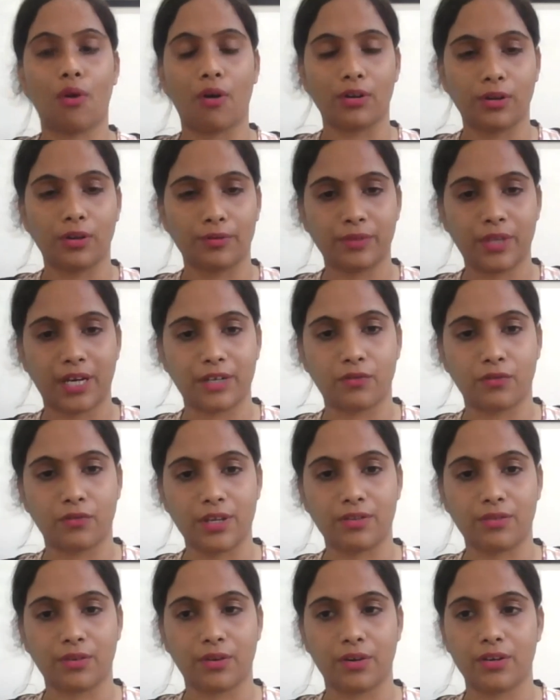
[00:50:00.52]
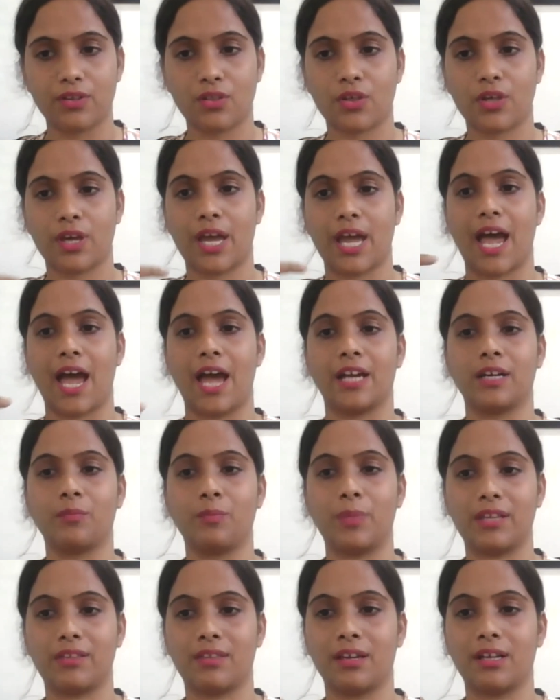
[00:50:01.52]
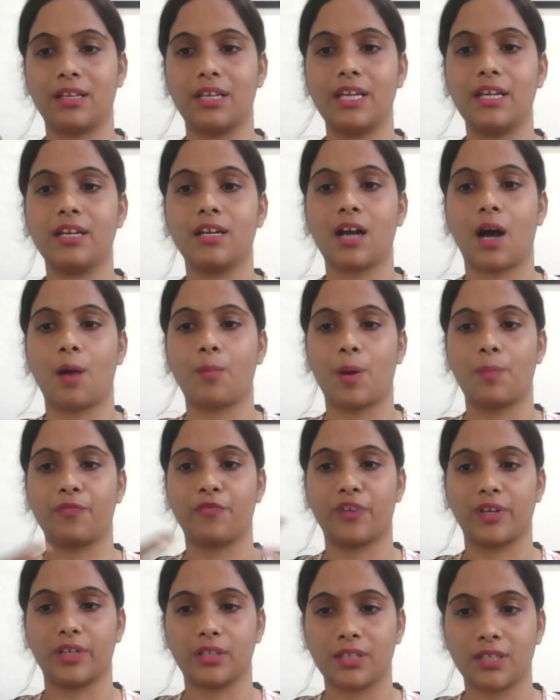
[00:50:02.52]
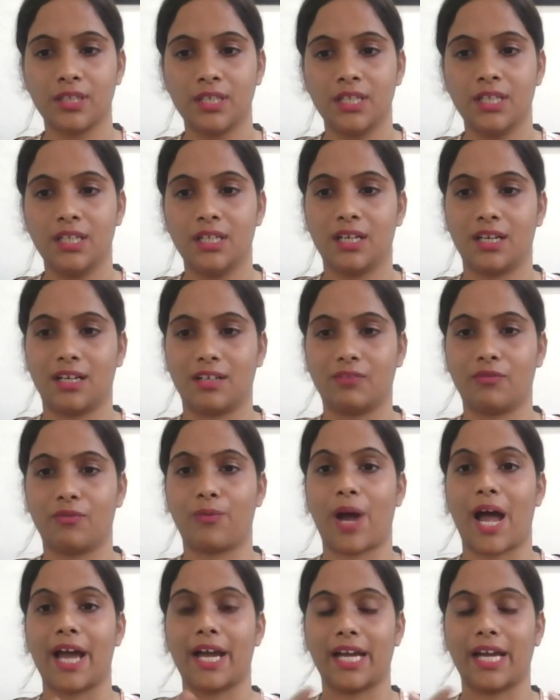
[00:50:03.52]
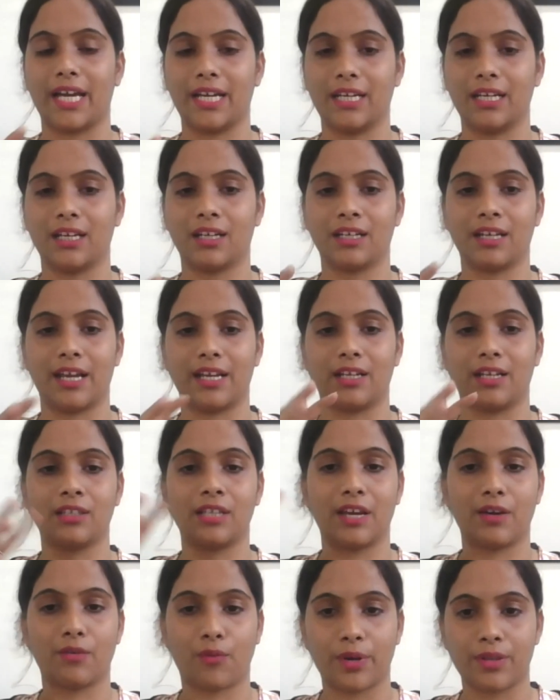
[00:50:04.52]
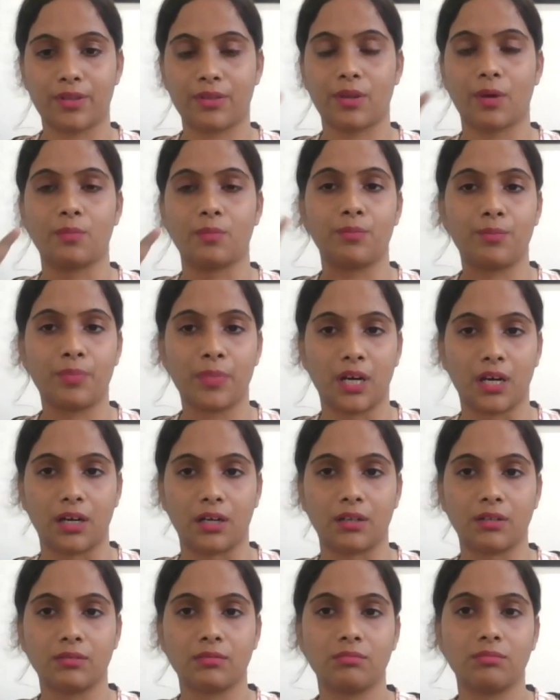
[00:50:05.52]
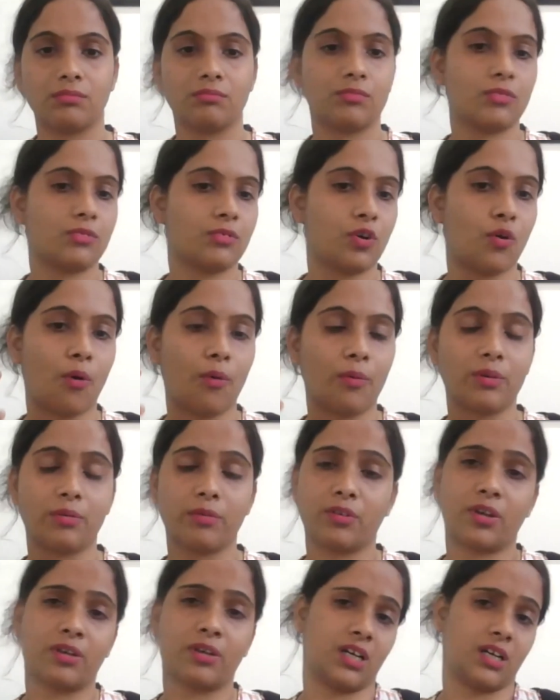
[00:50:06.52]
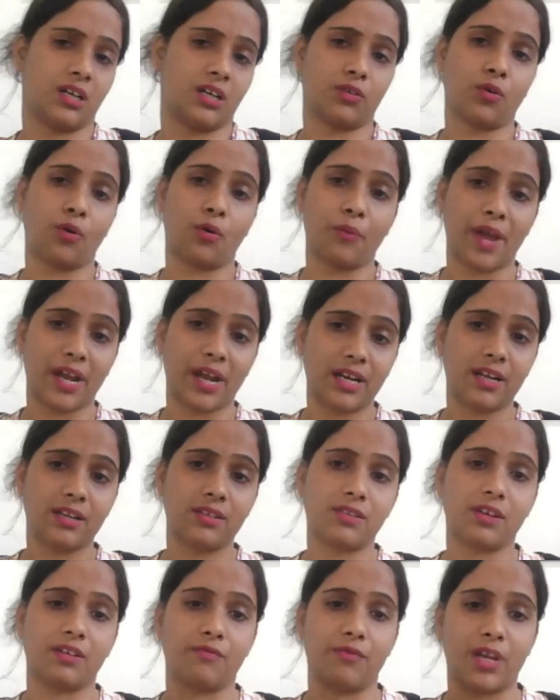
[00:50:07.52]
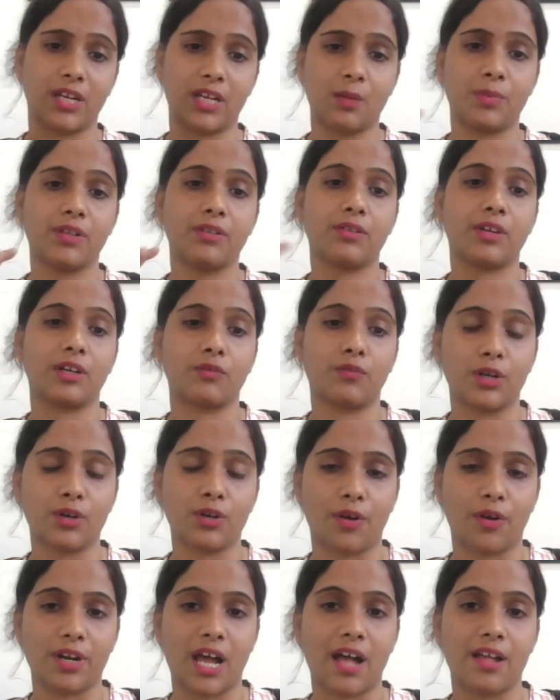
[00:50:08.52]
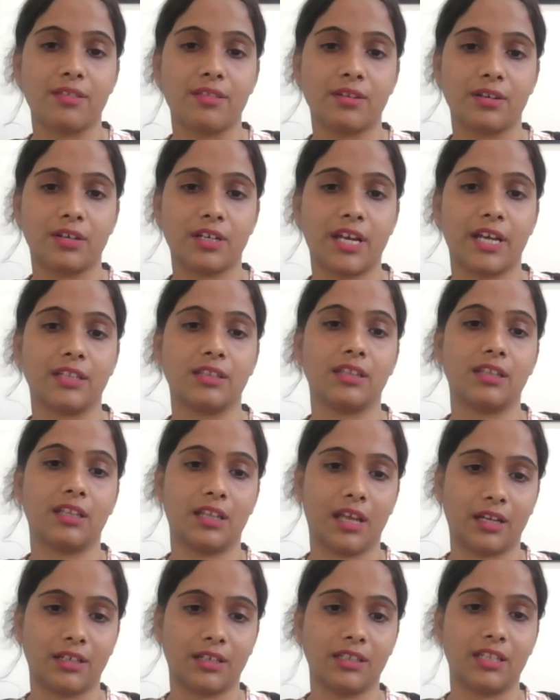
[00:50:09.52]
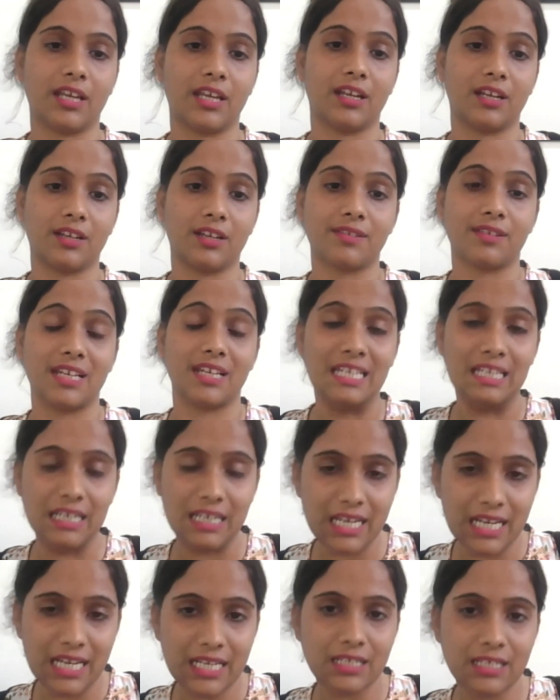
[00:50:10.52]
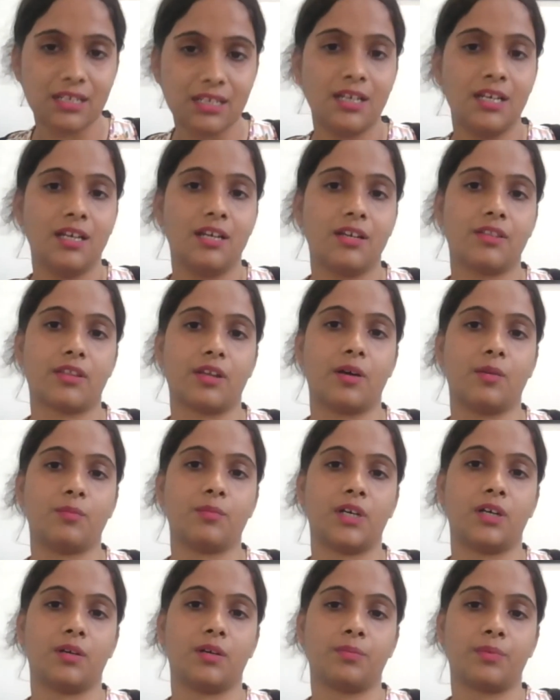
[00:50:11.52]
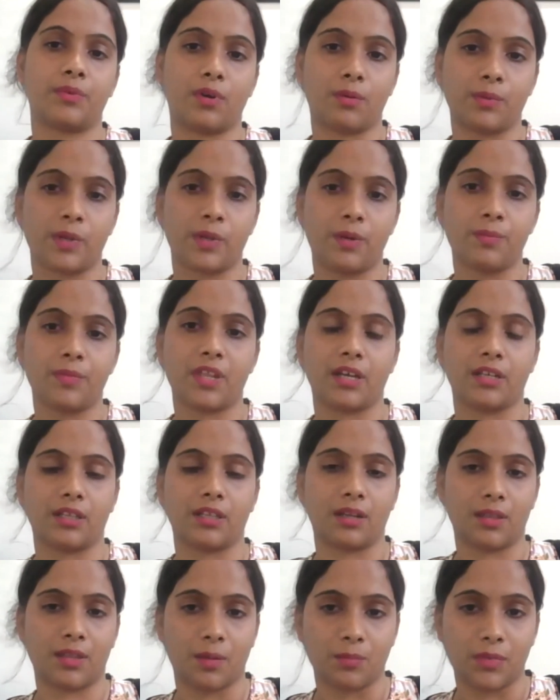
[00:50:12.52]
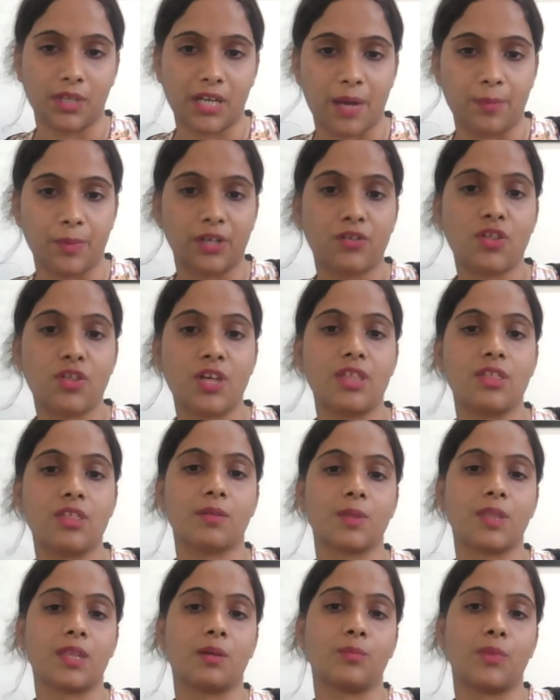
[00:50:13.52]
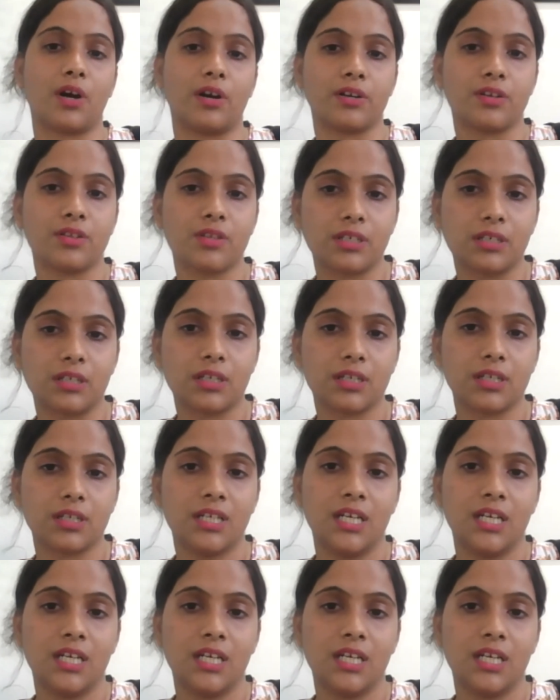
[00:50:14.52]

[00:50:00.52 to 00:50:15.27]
all of that research and basically come up with why, like, there were some covariants and variables that were not answered, and then there is indeed some problems, and there's some climate change and some urgent